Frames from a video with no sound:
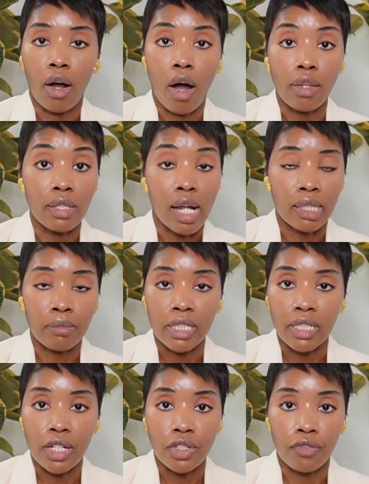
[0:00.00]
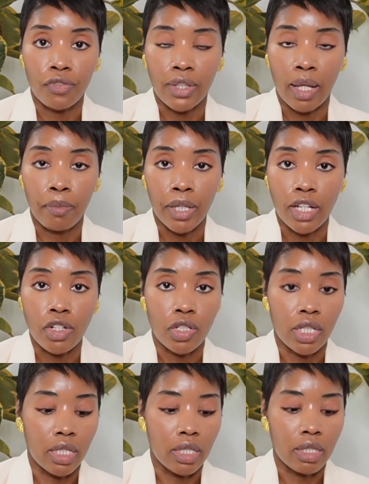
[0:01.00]
all the documentation for that
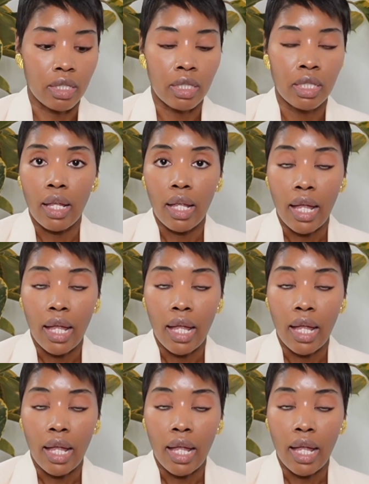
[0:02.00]
patient,